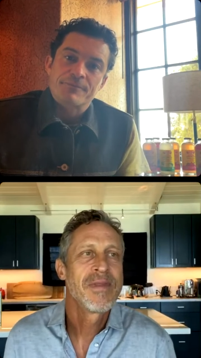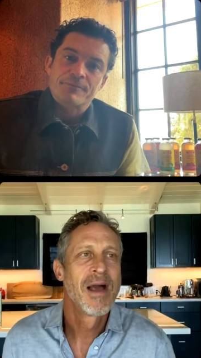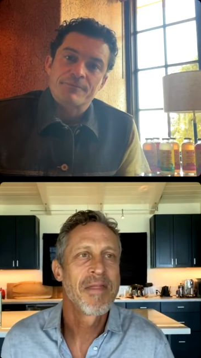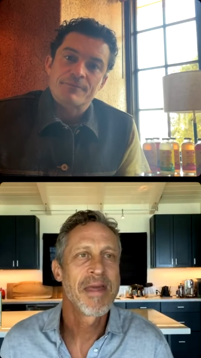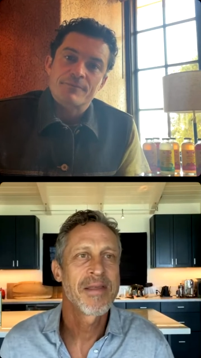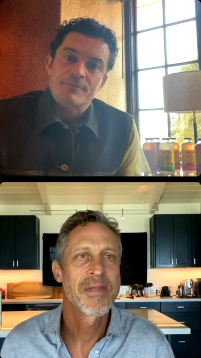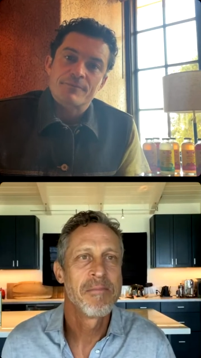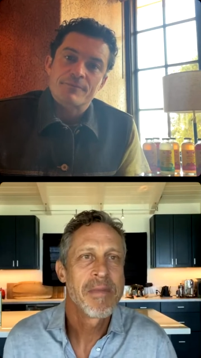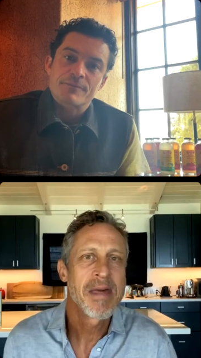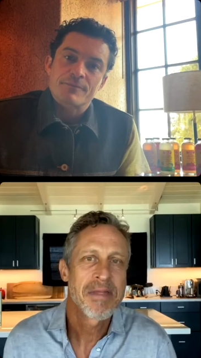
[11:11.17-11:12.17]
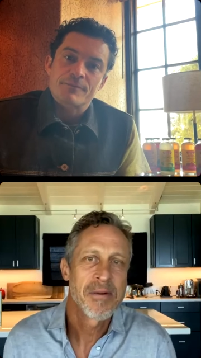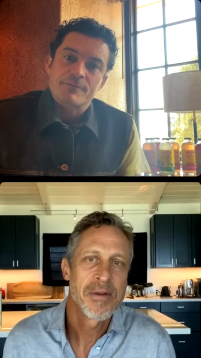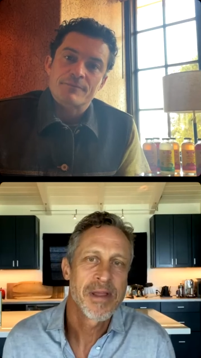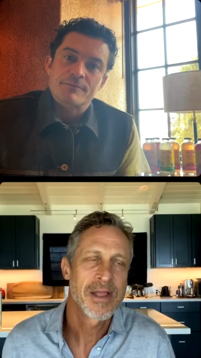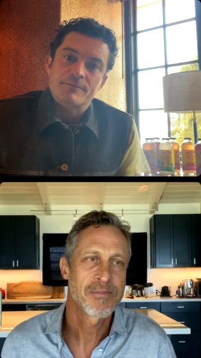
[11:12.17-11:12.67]
Speaker 1: you know, I think the myth
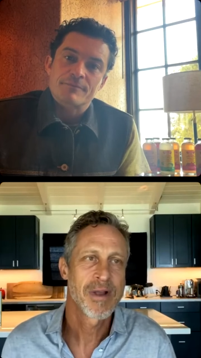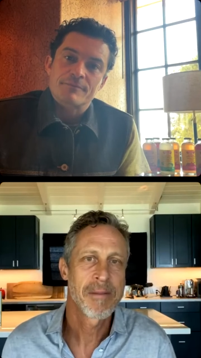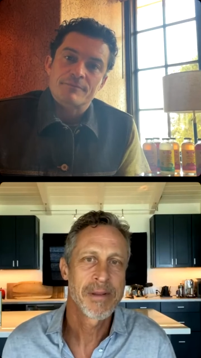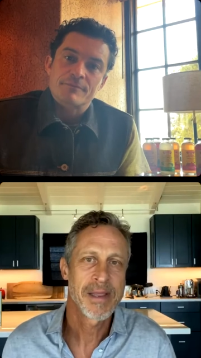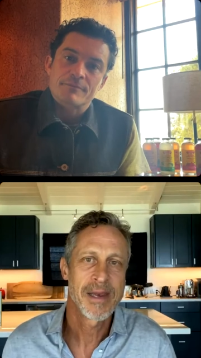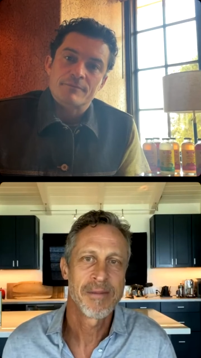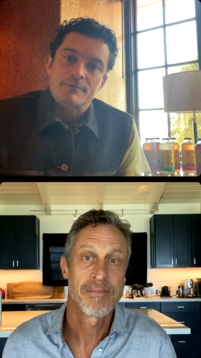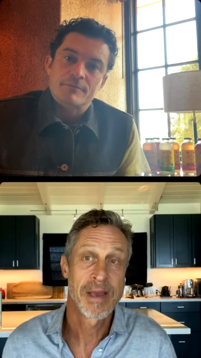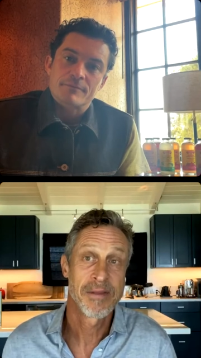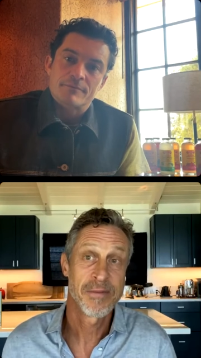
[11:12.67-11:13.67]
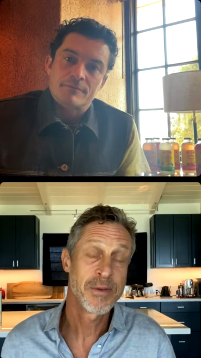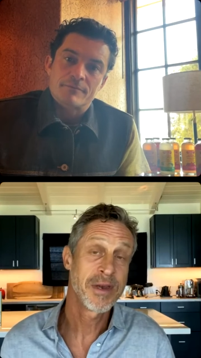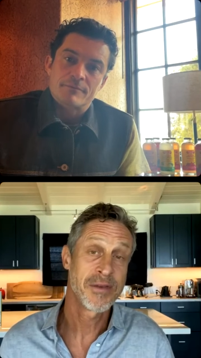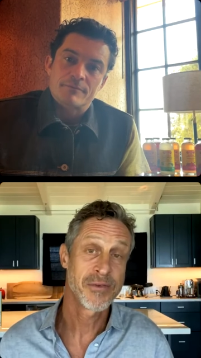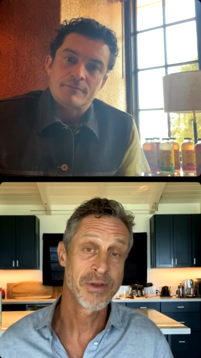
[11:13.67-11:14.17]
that gets propagated by the
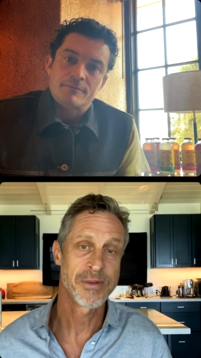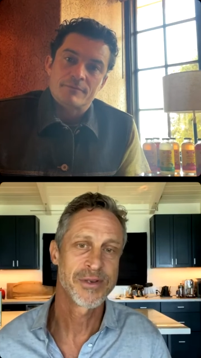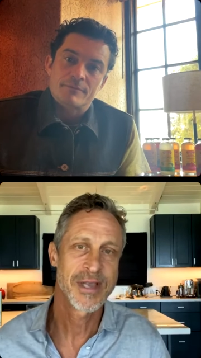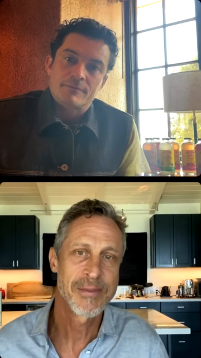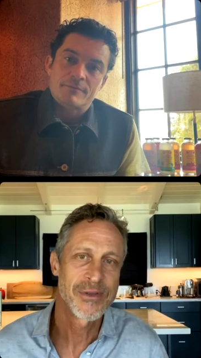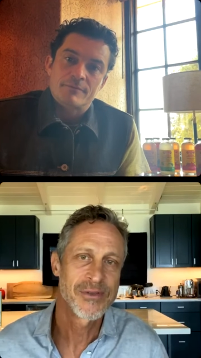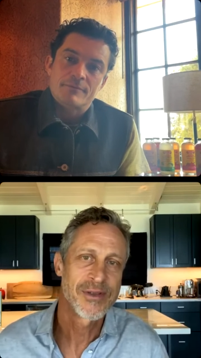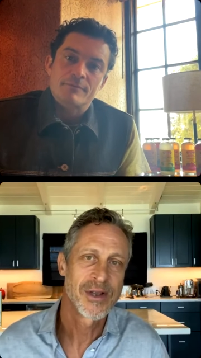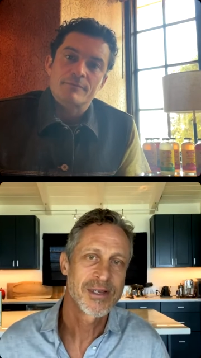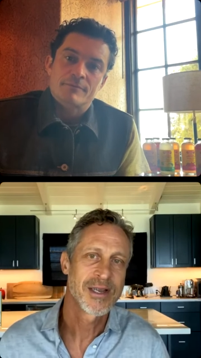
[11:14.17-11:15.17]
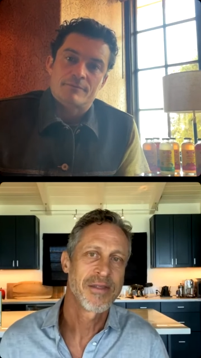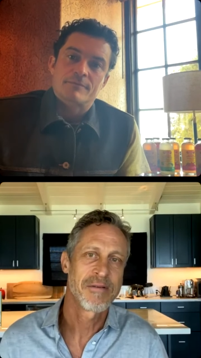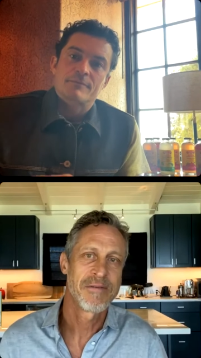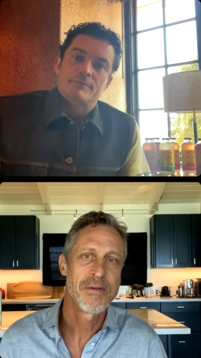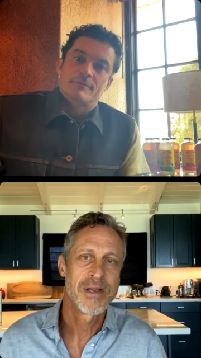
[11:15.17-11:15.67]
food industry, which keeps us hooked
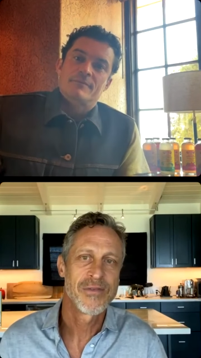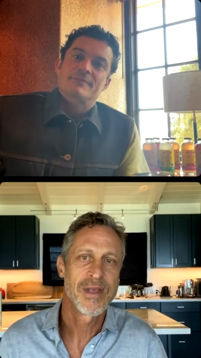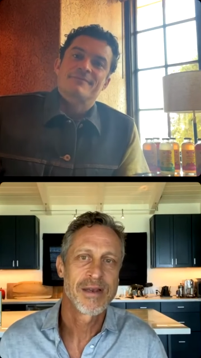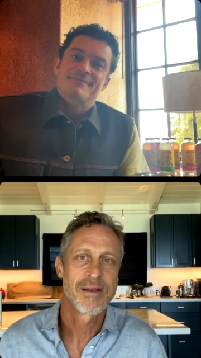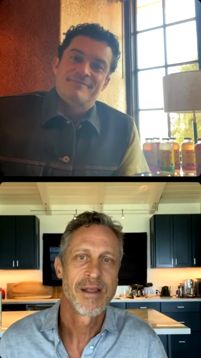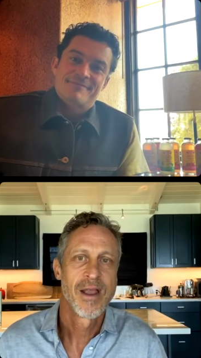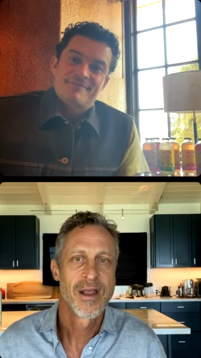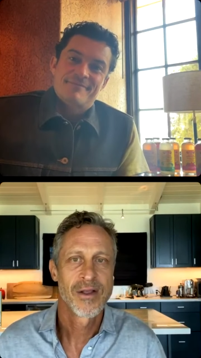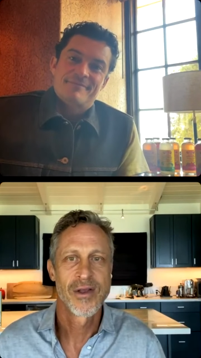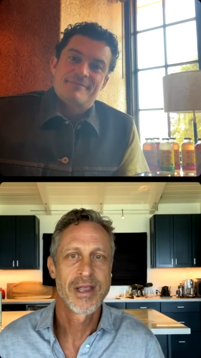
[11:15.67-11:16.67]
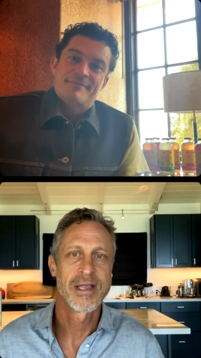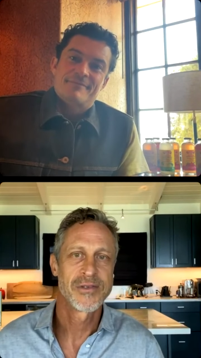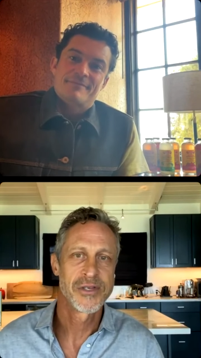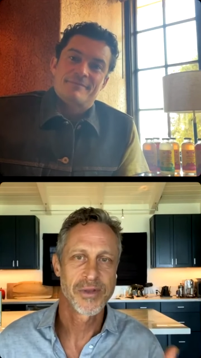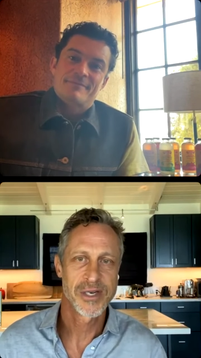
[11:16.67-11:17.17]
on their food, is that
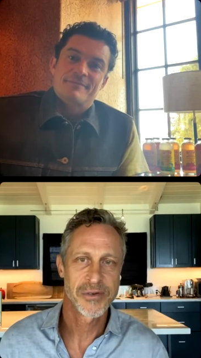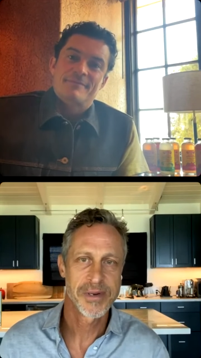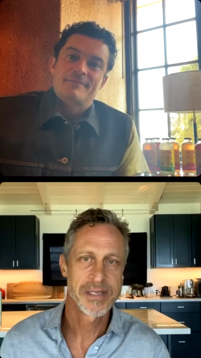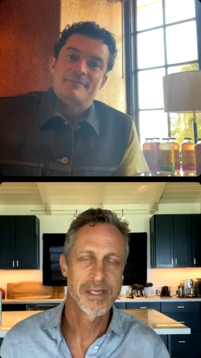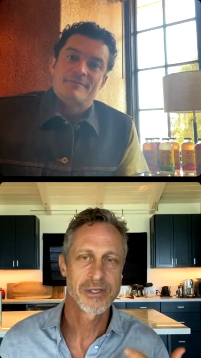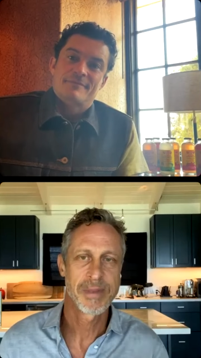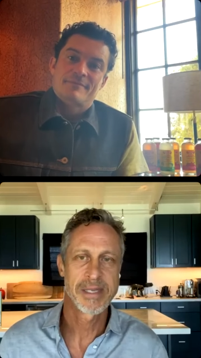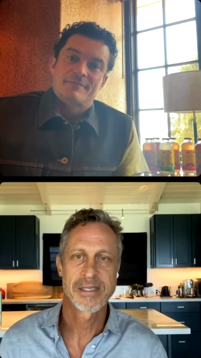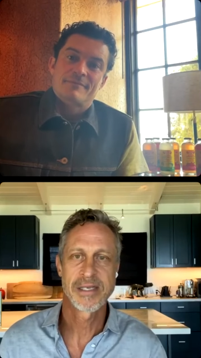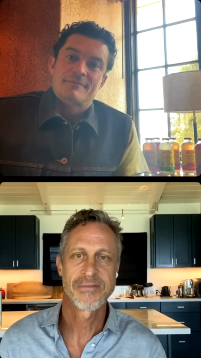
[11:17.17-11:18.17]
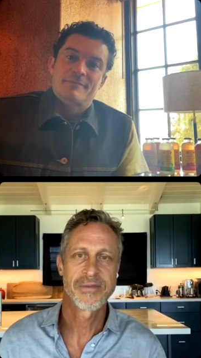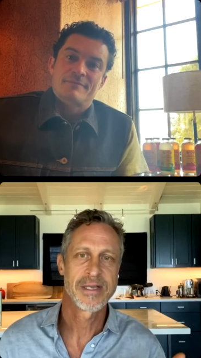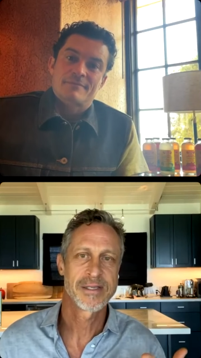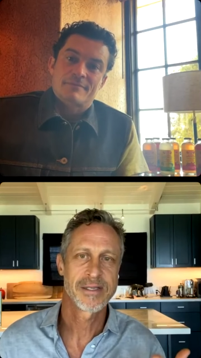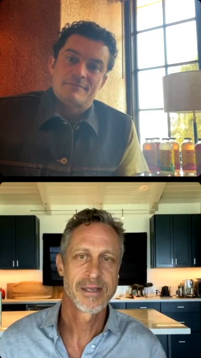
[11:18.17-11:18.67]
cooking is a drudgery. It's expensive.
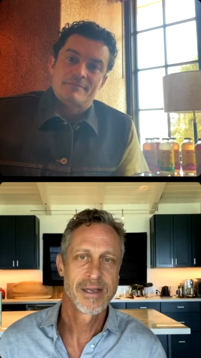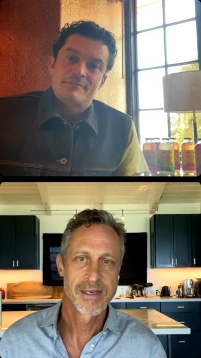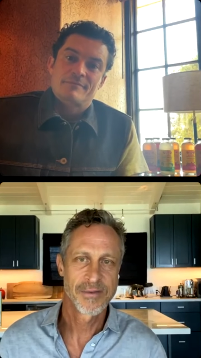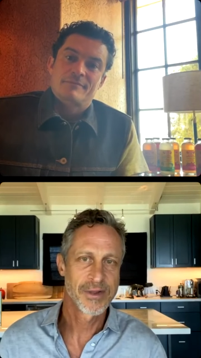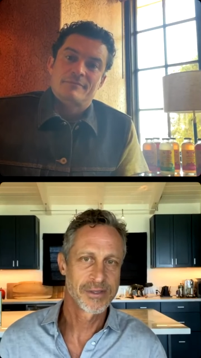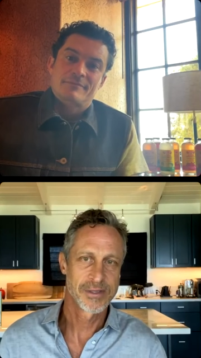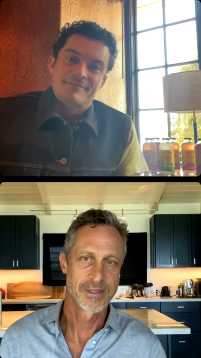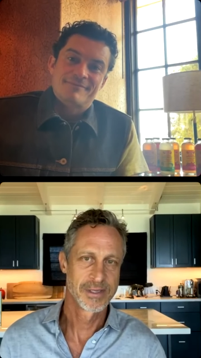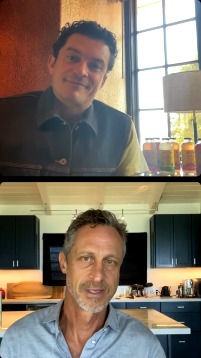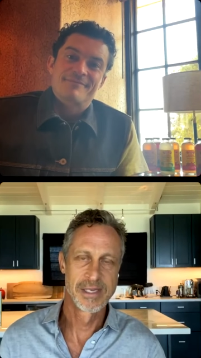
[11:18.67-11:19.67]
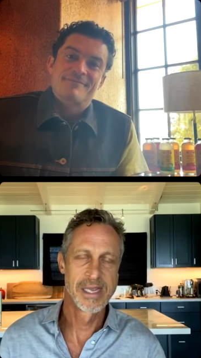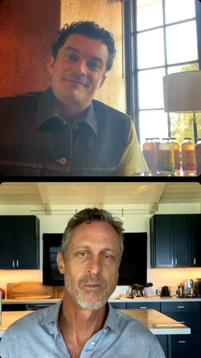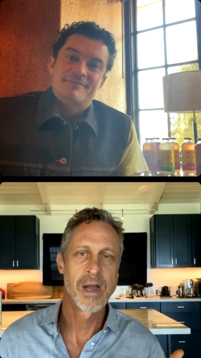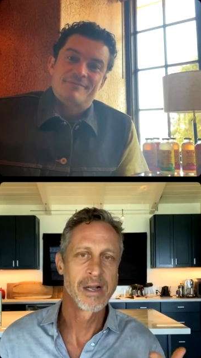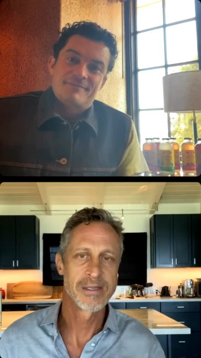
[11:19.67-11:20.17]
It's difficult to
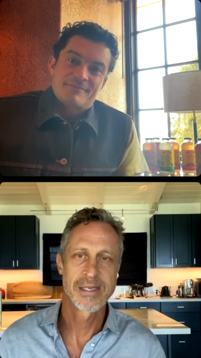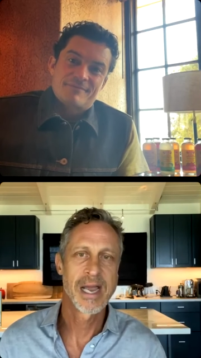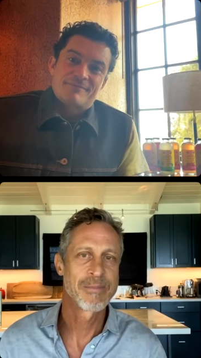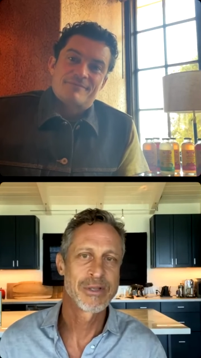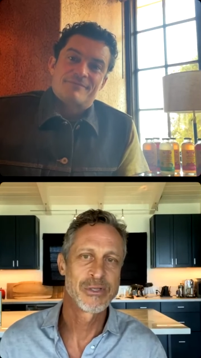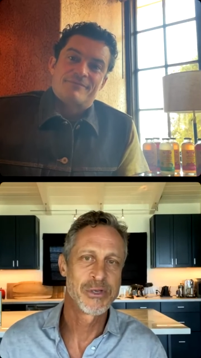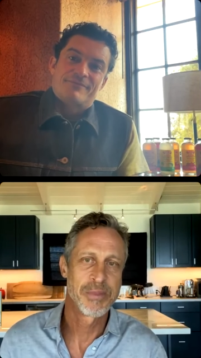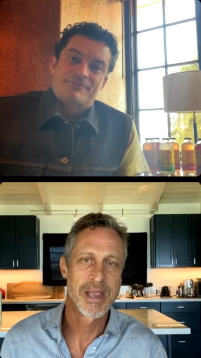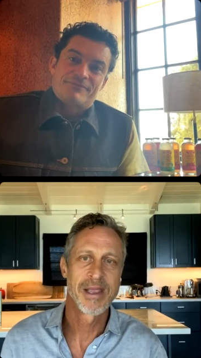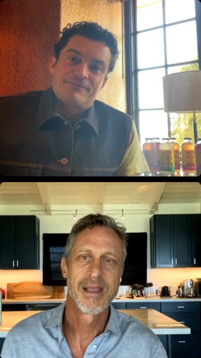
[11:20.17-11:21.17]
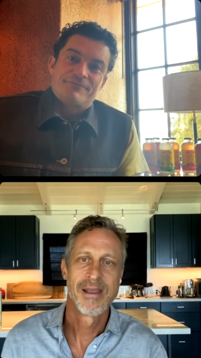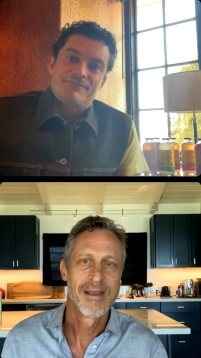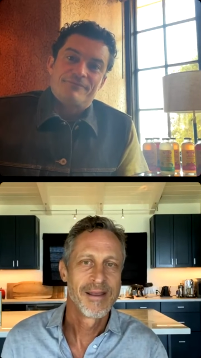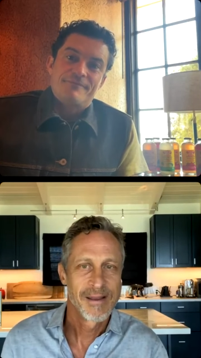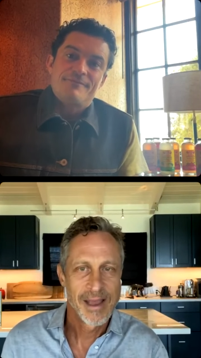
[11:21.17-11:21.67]
eat well. It's time consuming,
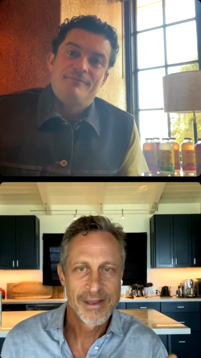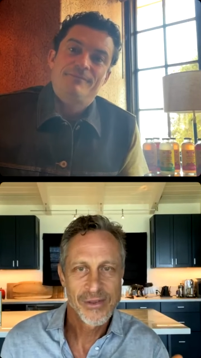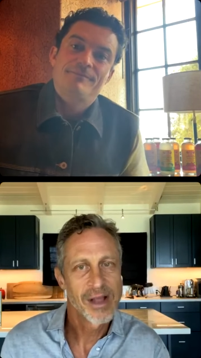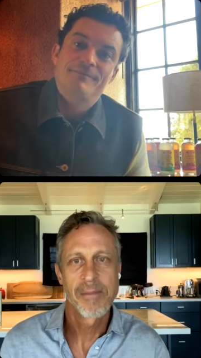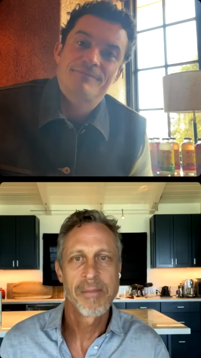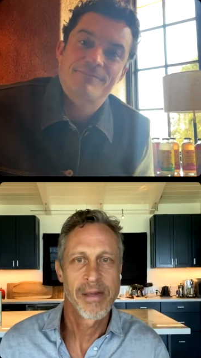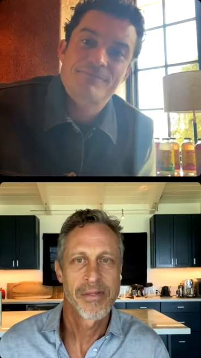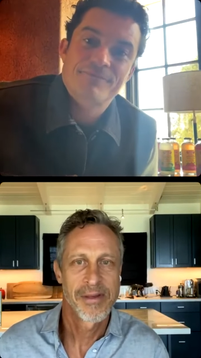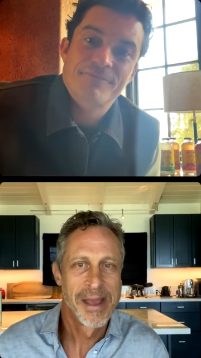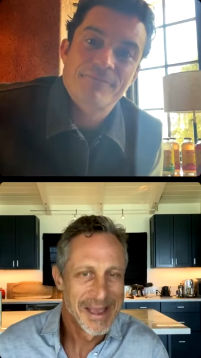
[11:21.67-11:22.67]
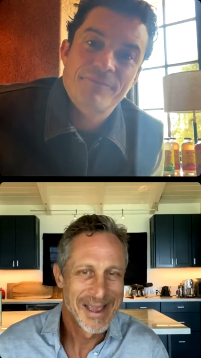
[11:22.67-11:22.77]
and it's all a myth.